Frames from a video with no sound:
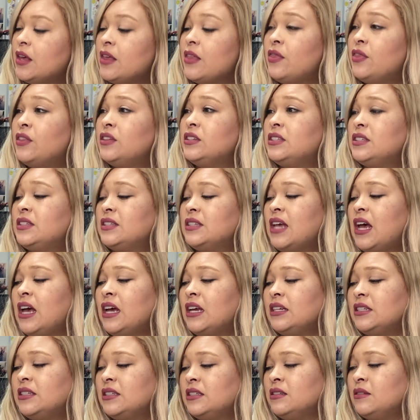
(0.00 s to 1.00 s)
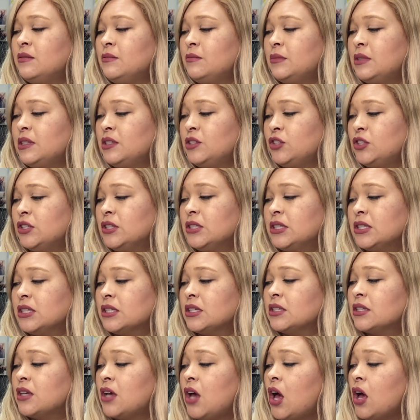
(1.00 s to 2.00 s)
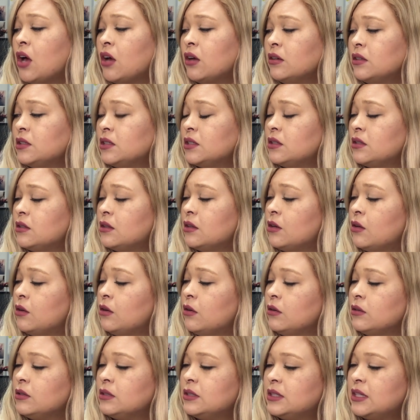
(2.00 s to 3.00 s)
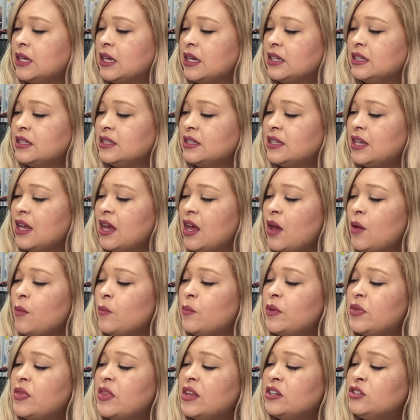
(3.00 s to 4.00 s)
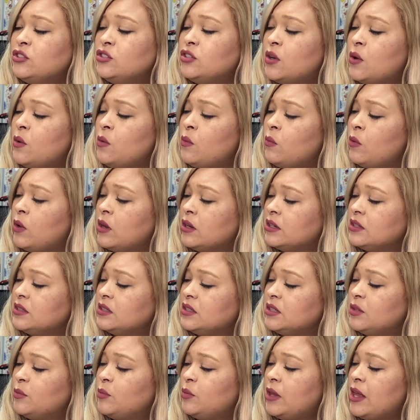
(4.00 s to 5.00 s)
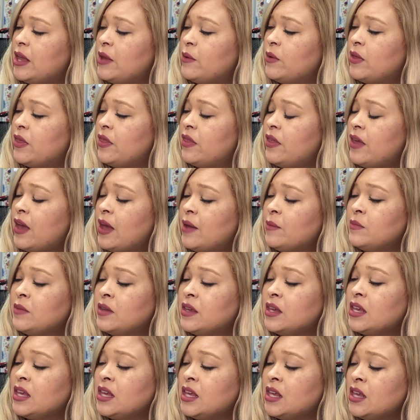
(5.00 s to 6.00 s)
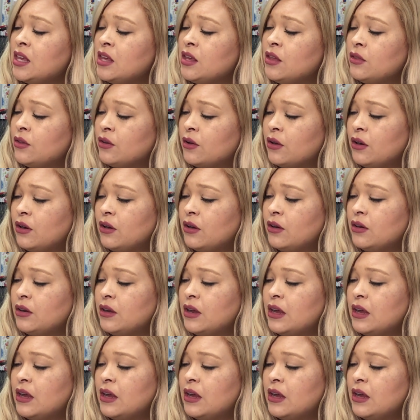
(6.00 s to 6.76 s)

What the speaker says: The sign didn't mention skunks, the girl says, but they don't want us to play with them either.